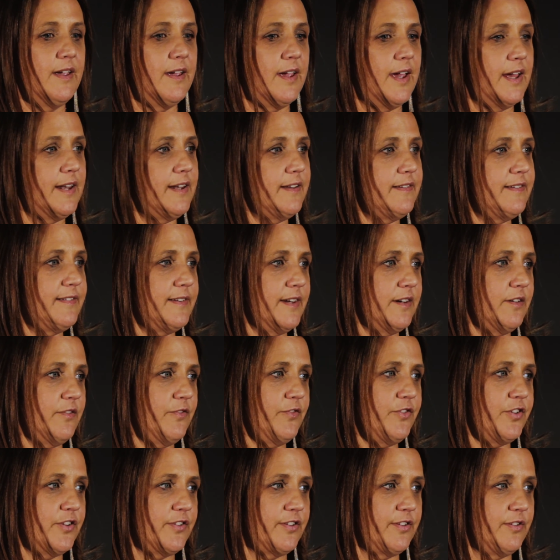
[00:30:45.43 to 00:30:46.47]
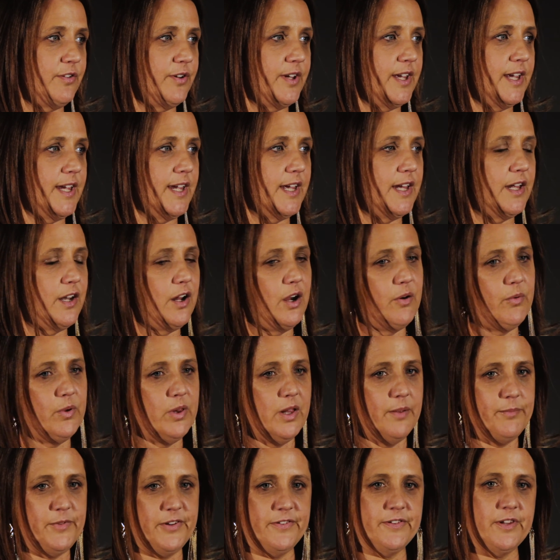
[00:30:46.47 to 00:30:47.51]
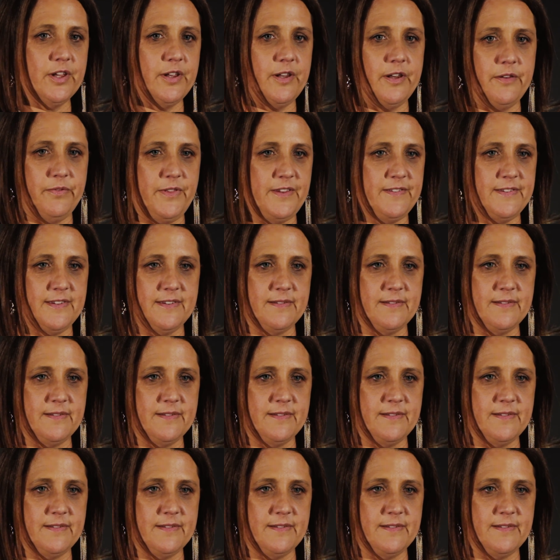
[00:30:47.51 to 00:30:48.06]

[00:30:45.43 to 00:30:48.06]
And instead of just looking at, this